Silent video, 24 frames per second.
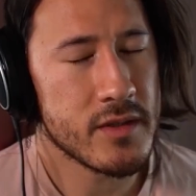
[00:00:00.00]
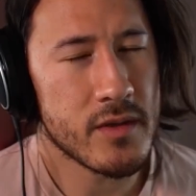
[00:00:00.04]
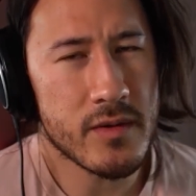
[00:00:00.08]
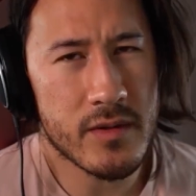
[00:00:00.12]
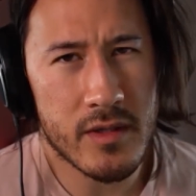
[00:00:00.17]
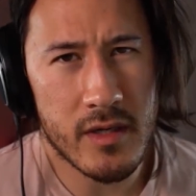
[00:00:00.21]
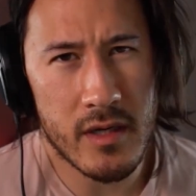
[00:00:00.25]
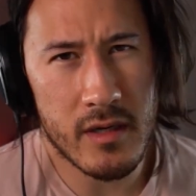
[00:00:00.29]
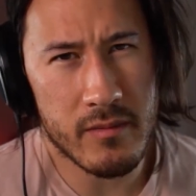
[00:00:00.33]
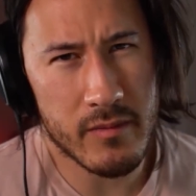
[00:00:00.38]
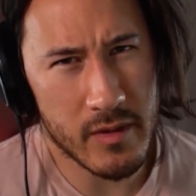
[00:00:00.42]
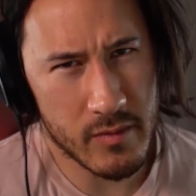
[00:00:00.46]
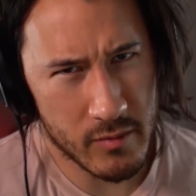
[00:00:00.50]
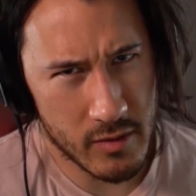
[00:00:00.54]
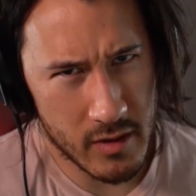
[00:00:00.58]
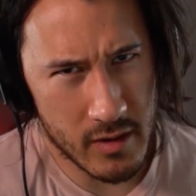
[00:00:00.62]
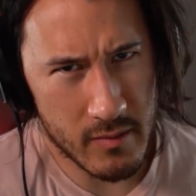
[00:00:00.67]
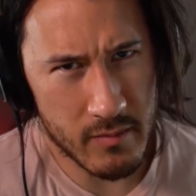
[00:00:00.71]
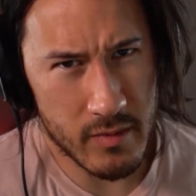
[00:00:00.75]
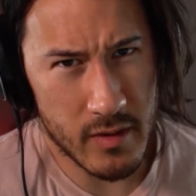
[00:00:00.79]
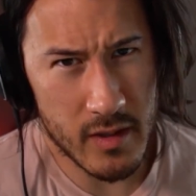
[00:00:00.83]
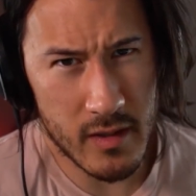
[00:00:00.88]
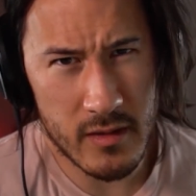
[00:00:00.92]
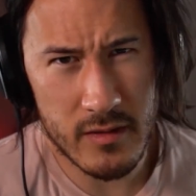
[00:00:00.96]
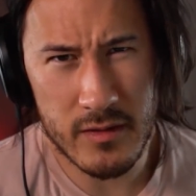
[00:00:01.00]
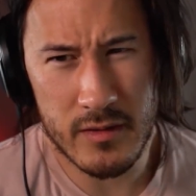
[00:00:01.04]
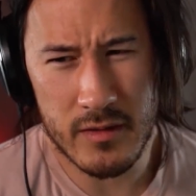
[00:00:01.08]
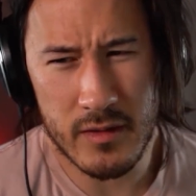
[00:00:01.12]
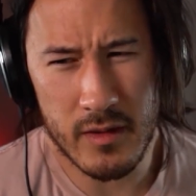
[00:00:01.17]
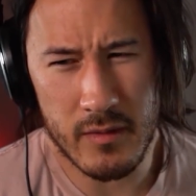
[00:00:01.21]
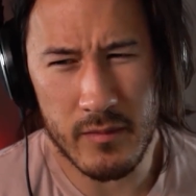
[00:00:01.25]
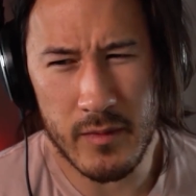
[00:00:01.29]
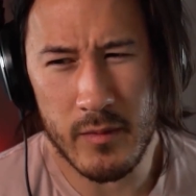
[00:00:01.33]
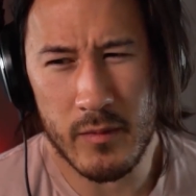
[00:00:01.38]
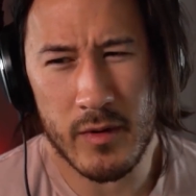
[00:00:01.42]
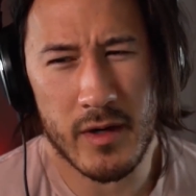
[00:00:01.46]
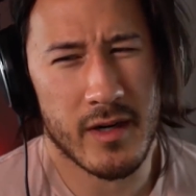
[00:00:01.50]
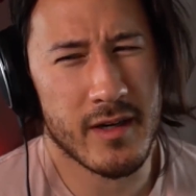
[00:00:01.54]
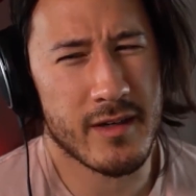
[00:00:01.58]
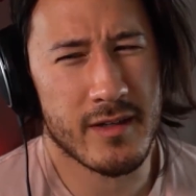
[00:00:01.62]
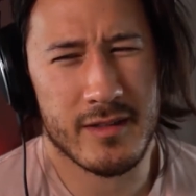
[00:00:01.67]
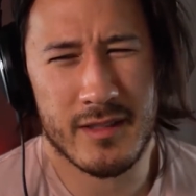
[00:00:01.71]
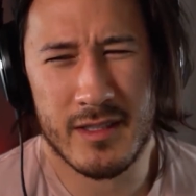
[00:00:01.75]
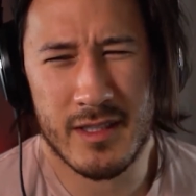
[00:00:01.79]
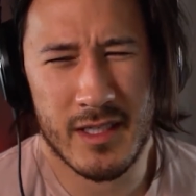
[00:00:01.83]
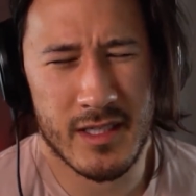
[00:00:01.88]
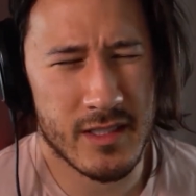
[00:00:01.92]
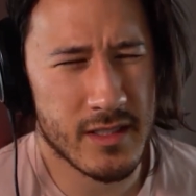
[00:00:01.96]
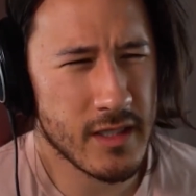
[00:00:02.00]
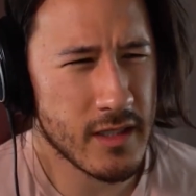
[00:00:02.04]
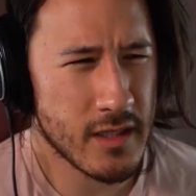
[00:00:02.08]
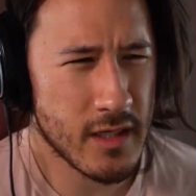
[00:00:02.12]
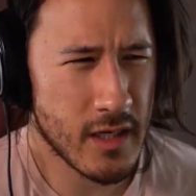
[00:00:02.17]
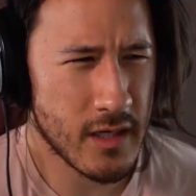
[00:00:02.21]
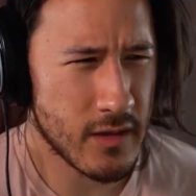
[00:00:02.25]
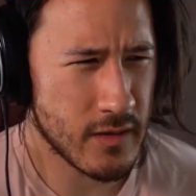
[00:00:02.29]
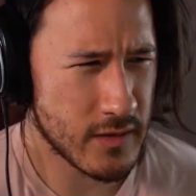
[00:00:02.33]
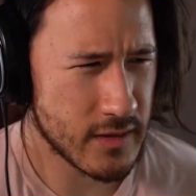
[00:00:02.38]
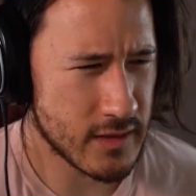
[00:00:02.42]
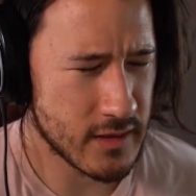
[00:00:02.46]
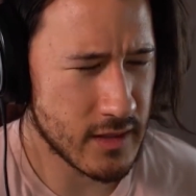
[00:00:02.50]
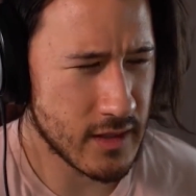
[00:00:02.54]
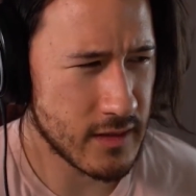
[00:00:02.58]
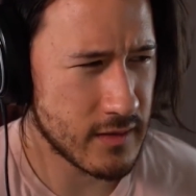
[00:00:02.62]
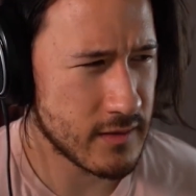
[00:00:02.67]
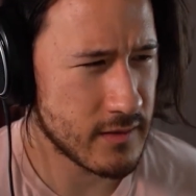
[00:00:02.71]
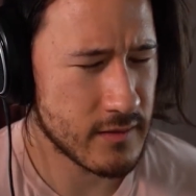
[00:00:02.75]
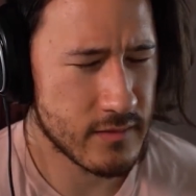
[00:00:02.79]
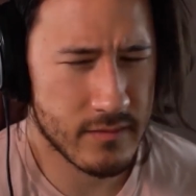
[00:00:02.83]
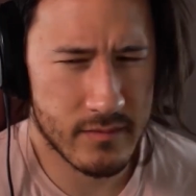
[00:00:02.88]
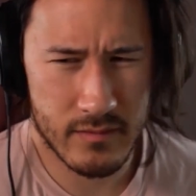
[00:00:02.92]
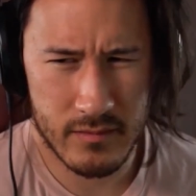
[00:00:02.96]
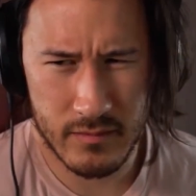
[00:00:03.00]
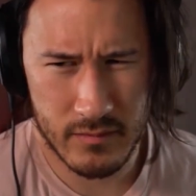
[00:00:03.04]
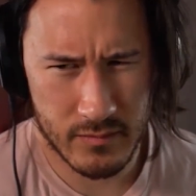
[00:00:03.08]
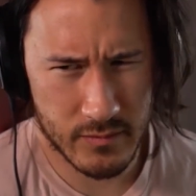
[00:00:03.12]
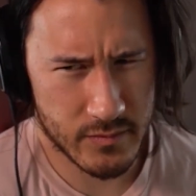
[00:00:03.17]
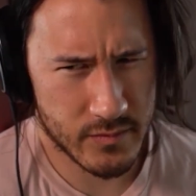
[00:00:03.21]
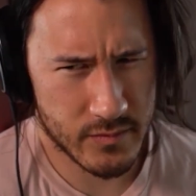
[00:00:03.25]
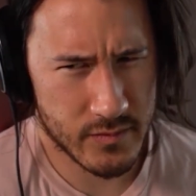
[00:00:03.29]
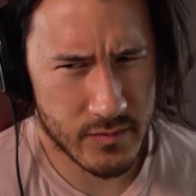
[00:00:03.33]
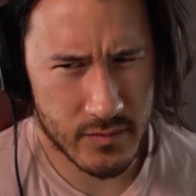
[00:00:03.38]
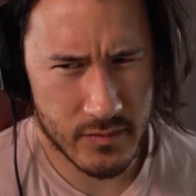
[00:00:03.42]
All of a sudden, these more personable channels would see a rise in popularity,